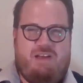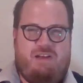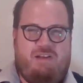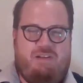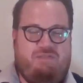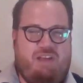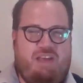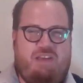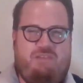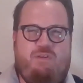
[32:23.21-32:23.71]

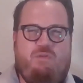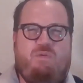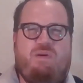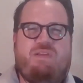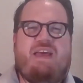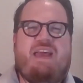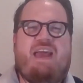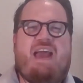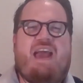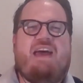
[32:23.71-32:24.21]
Even
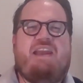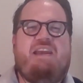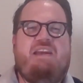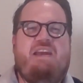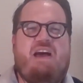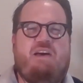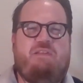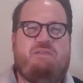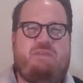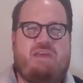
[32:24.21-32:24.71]
when they had
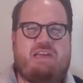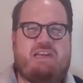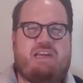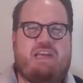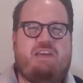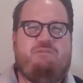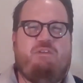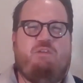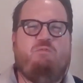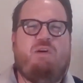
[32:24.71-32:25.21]
nothing,
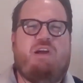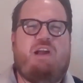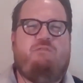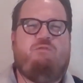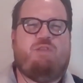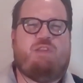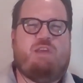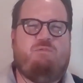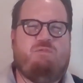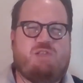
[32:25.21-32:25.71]
even when
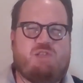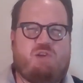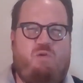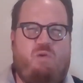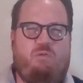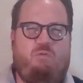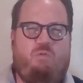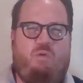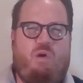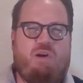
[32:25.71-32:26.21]
everything was
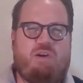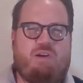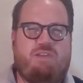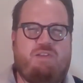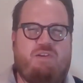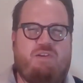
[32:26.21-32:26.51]
going wrong in their